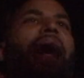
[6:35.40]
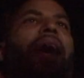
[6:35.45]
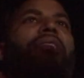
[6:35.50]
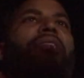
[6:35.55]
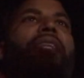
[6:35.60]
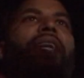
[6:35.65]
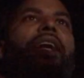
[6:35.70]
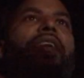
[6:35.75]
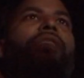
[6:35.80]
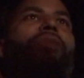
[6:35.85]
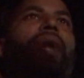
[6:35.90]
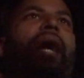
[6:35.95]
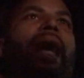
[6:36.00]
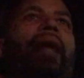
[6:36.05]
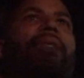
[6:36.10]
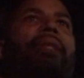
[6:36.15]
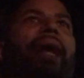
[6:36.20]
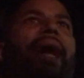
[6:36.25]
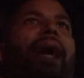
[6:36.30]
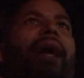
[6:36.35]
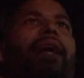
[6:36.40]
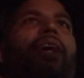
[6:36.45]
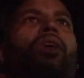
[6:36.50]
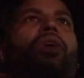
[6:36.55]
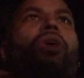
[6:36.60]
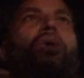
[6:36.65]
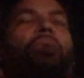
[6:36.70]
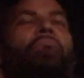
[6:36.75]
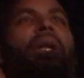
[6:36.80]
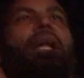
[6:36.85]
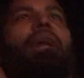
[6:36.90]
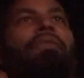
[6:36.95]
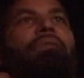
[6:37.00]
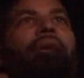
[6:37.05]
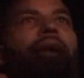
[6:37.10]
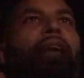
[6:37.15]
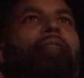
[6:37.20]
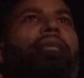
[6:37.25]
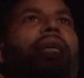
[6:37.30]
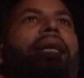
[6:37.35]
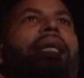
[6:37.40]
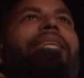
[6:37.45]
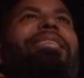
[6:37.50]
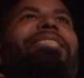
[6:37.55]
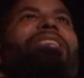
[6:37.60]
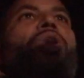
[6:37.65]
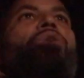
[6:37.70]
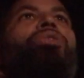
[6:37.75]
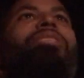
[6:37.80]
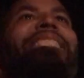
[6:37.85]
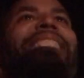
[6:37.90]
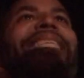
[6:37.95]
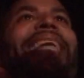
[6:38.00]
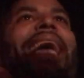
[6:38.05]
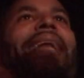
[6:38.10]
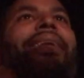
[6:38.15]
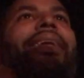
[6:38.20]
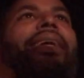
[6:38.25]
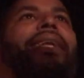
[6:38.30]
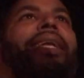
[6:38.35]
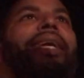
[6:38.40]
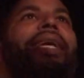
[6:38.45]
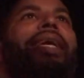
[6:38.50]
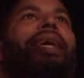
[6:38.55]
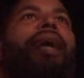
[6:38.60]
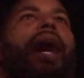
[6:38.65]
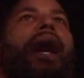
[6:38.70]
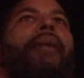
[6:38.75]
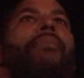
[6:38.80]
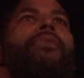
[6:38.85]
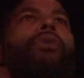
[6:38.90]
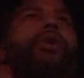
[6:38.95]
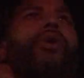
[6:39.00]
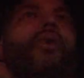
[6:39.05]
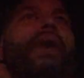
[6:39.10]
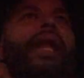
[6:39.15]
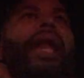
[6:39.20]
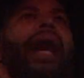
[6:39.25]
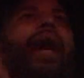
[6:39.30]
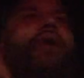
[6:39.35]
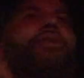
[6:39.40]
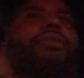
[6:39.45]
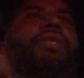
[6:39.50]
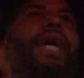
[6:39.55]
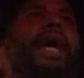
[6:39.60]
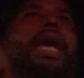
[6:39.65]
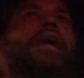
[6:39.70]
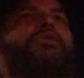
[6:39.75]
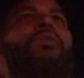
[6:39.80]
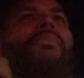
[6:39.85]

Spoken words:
I'll tell you guys how I go or whatever the case. So technically, I'm going out to hang